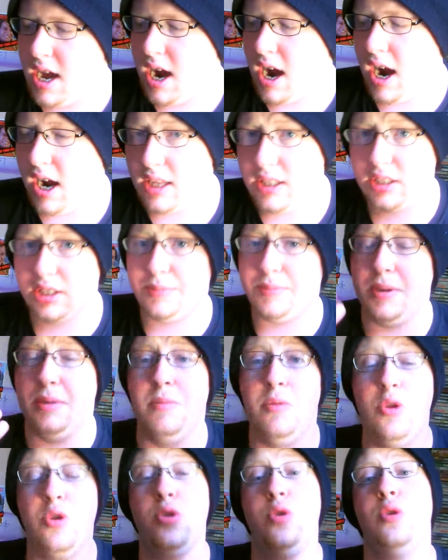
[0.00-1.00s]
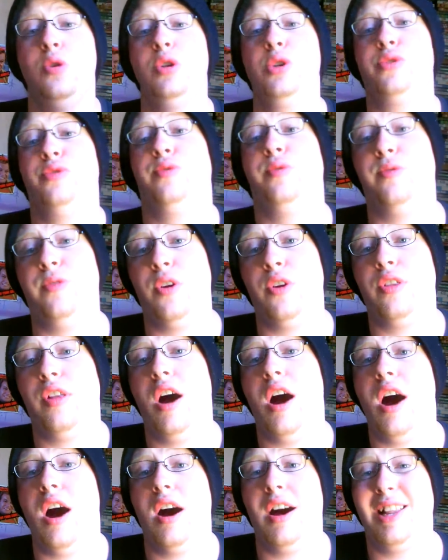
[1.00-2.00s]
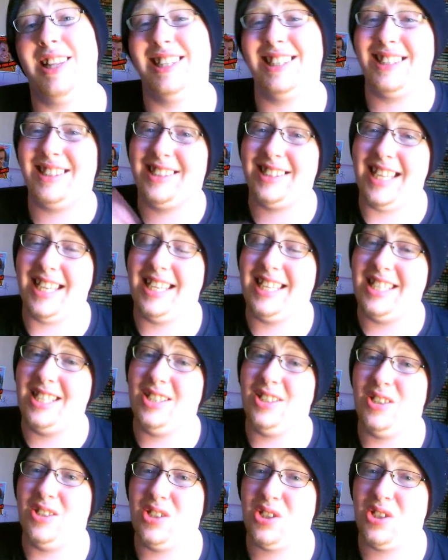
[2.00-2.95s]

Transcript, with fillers: And there's been new news for that, linking